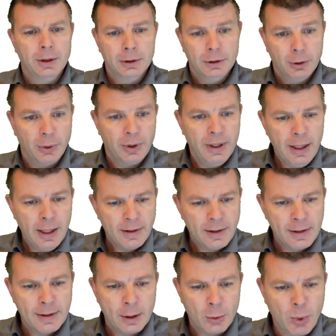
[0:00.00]
So here, as I
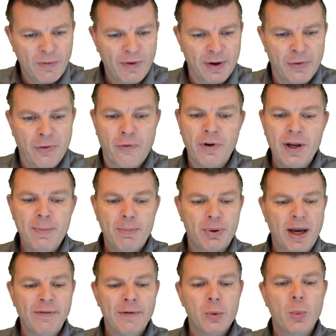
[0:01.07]
said, we're having 3
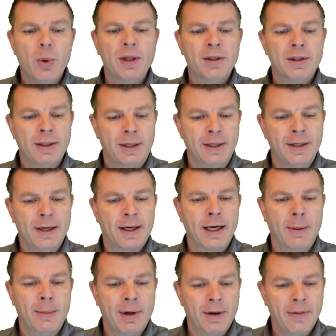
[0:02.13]
private ones, and here
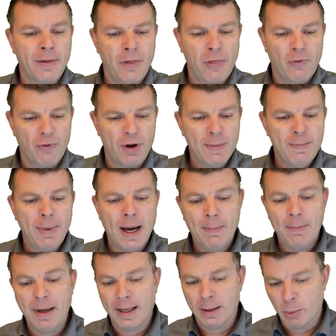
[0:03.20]
coming the 3
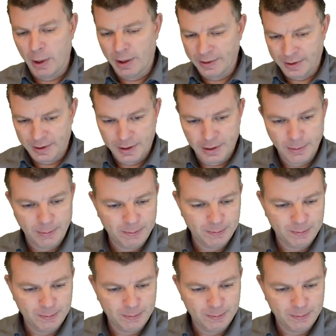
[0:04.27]
public ones.